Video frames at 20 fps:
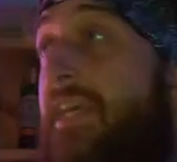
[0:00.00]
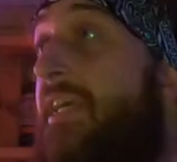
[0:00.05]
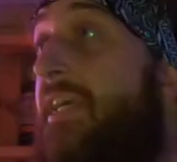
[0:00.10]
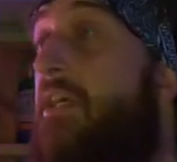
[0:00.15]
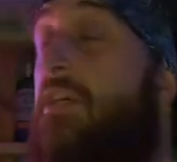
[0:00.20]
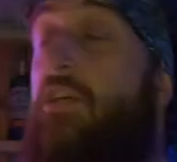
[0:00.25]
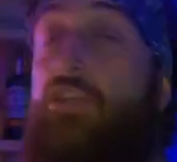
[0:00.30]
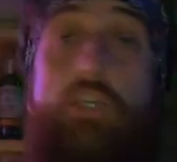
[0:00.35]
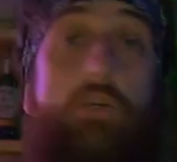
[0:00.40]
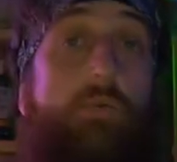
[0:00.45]

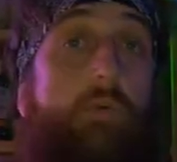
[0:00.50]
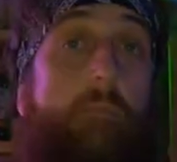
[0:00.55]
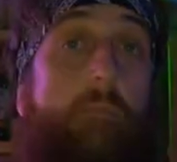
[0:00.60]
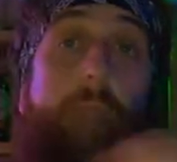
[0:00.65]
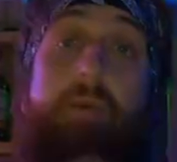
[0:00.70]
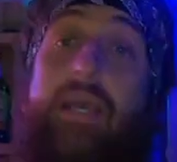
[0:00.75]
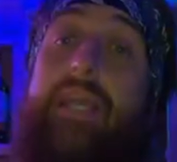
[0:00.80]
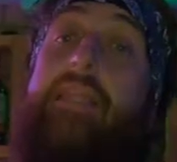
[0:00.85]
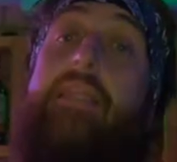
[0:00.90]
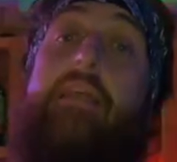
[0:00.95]
Because you would
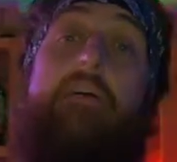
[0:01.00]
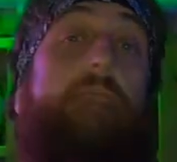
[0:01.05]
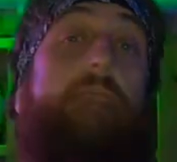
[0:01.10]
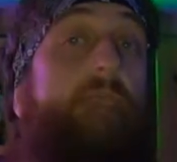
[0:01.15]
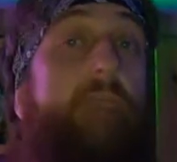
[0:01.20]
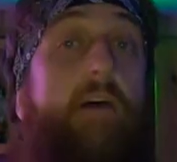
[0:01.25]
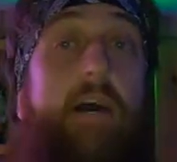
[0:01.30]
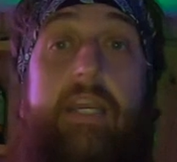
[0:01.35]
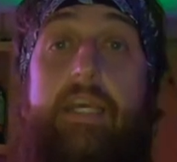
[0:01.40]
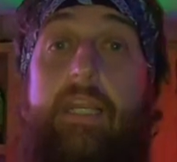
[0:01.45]
beat the
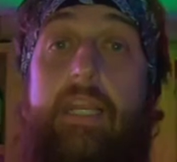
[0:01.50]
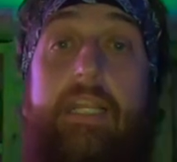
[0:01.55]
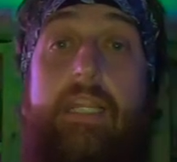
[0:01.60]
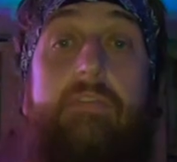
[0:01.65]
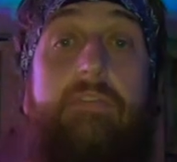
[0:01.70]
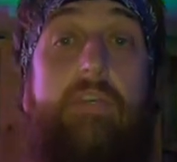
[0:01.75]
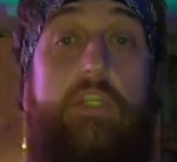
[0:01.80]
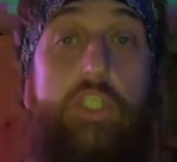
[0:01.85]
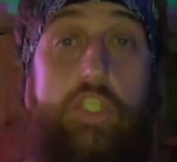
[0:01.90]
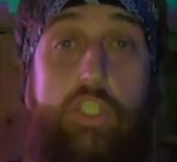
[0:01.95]
fucking
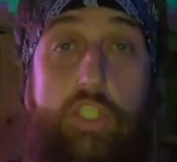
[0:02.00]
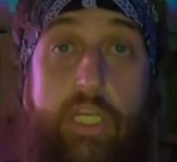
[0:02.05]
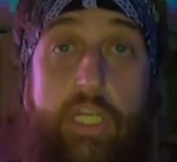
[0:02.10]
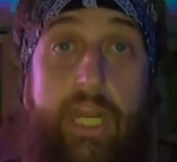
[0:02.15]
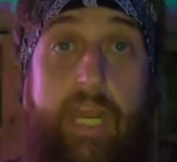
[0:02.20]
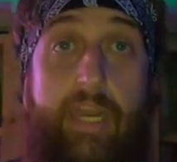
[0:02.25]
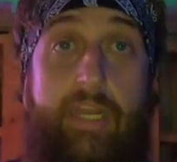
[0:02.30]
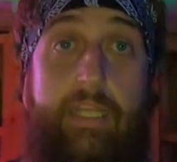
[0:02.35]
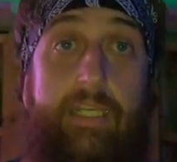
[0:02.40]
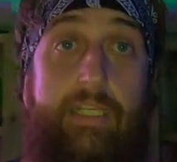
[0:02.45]
living shit
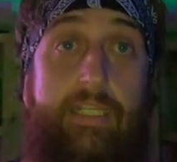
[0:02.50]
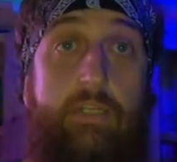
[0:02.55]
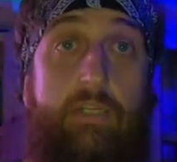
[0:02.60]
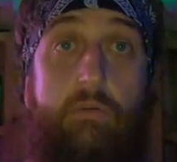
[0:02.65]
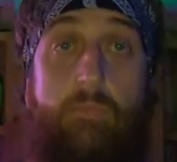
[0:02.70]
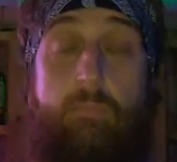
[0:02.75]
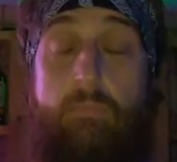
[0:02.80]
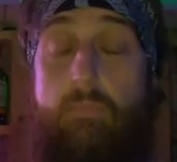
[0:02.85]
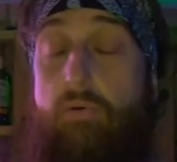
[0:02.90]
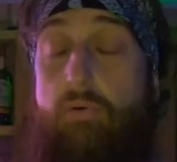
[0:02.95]
out of these little
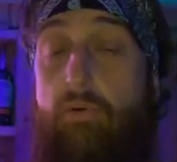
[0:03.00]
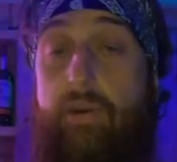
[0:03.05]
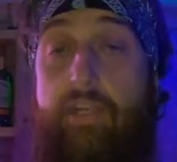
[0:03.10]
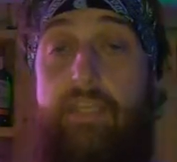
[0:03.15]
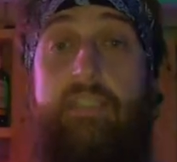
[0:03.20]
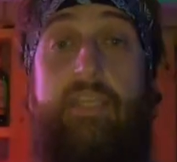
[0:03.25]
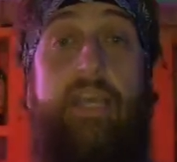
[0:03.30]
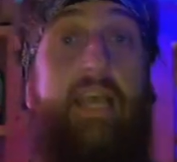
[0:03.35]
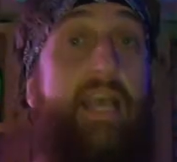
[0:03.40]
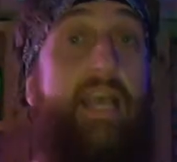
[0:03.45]

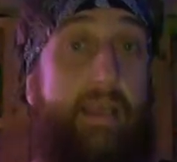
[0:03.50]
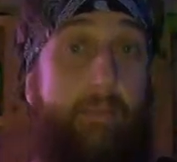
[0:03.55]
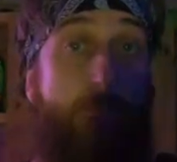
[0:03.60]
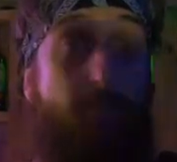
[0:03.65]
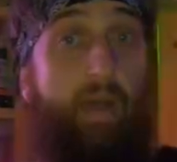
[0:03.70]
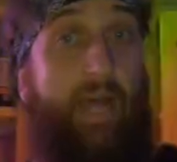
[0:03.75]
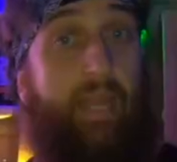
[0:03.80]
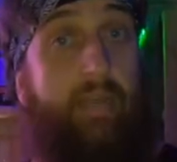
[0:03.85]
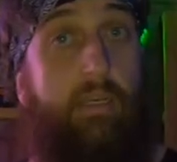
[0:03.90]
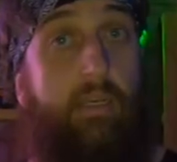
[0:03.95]
pricks.
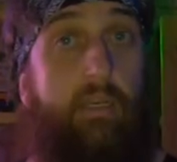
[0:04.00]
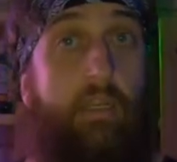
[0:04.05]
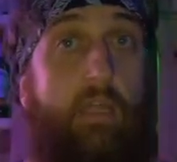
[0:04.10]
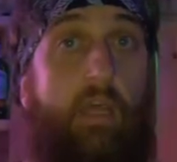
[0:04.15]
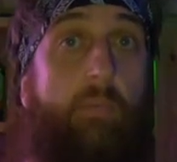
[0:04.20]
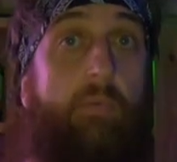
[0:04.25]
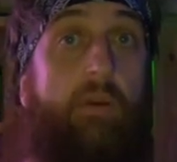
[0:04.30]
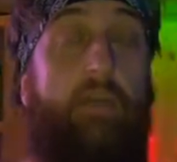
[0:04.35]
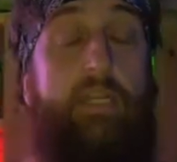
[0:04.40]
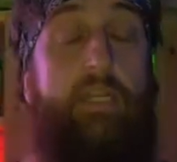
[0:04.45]
But
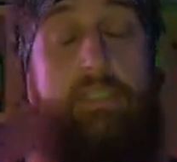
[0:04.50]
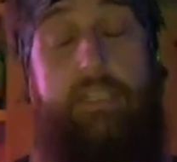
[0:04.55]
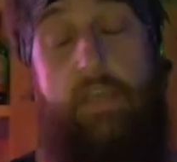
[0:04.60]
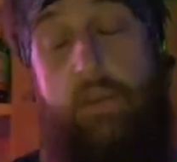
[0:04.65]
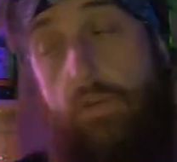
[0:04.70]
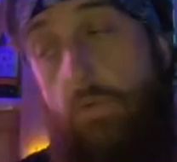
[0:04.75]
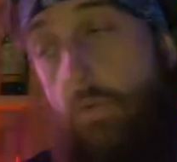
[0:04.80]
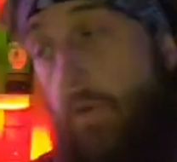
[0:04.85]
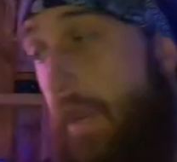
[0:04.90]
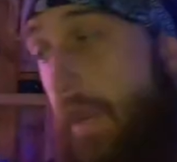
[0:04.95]
I'm not going to
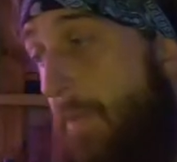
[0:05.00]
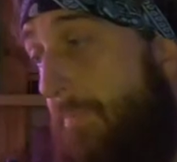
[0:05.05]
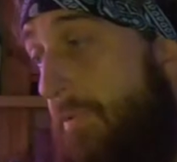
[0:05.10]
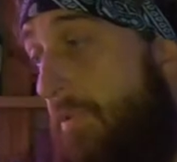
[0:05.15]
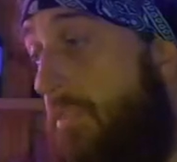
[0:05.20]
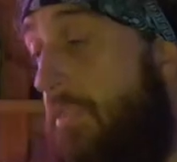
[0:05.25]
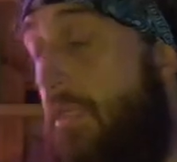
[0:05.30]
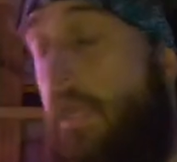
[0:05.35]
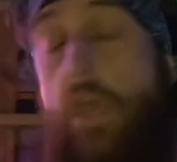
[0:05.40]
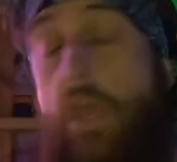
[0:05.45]
tell you what
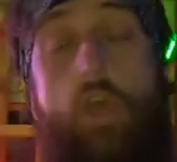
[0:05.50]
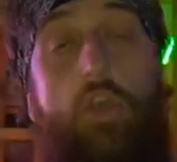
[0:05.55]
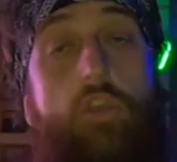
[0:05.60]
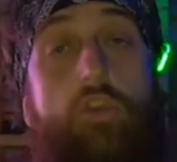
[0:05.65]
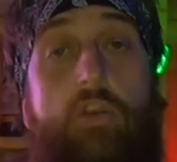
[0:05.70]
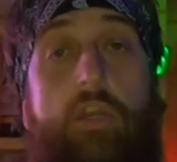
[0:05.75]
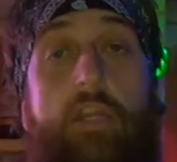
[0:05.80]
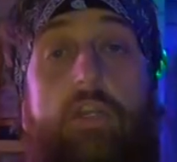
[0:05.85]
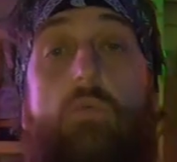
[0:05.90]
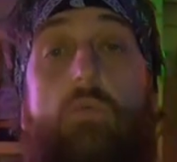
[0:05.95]
happens.
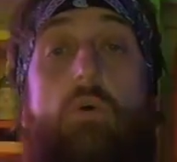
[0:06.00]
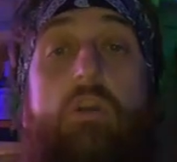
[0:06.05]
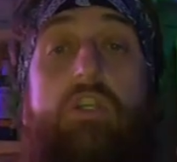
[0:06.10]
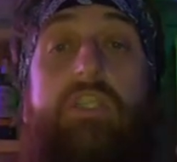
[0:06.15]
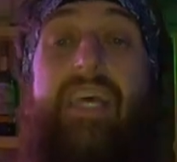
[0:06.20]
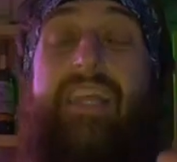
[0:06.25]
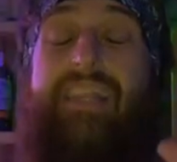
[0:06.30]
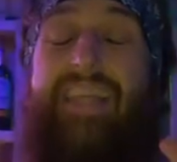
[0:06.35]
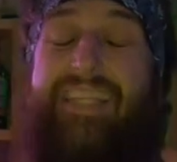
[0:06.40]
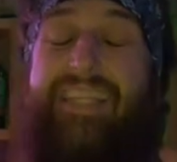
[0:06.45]
You need to watch
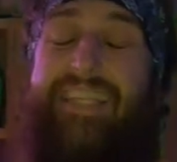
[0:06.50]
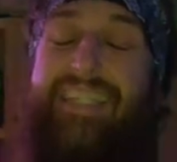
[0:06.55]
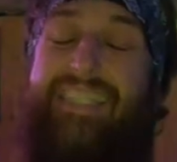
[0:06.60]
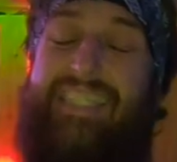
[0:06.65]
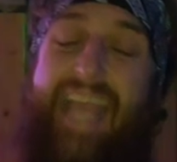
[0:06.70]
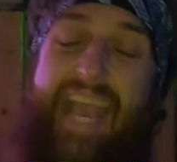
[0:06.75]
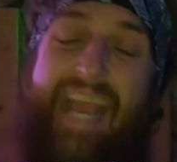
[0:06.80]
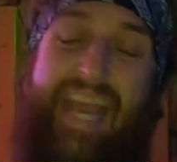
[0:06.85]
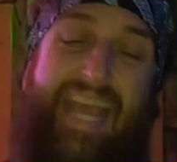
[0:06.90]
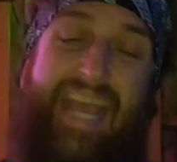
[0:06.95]
that. That's a
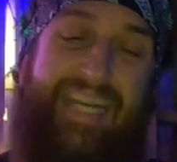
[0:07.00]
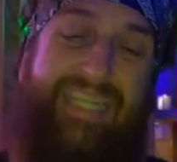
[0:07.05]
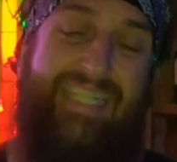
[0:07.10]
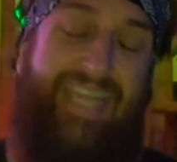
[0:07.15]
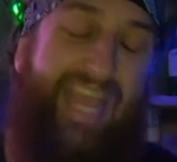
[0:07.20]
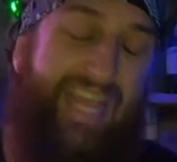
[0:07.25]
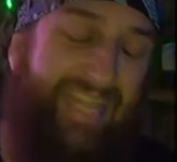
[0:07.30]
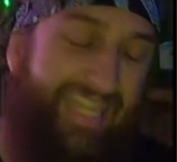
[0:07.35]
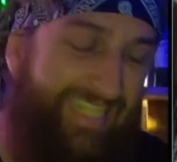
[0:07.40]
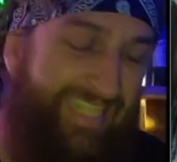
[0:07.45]
10 out of
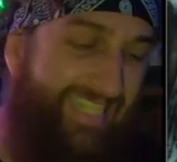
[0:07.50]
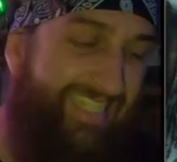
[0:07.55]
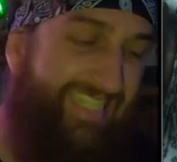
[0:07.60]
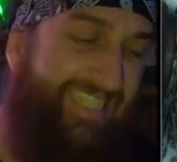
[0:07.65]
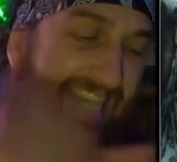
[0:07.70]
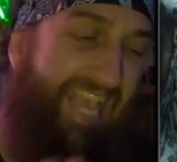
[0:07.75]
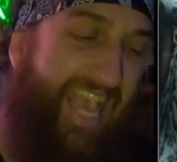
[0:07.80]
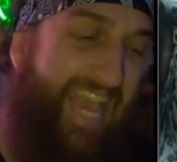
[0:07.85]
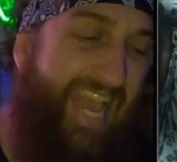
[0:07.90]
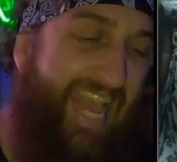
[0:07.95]
10. That's a
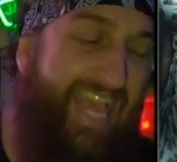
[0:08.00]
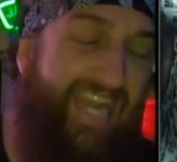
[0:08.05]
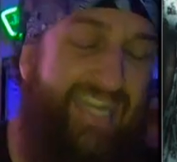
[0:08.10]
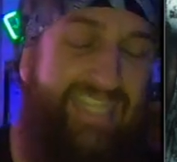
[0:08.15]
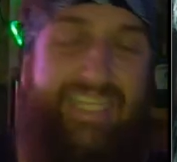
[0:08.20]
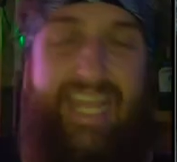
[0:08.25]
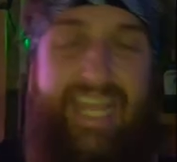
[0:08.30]
10 out of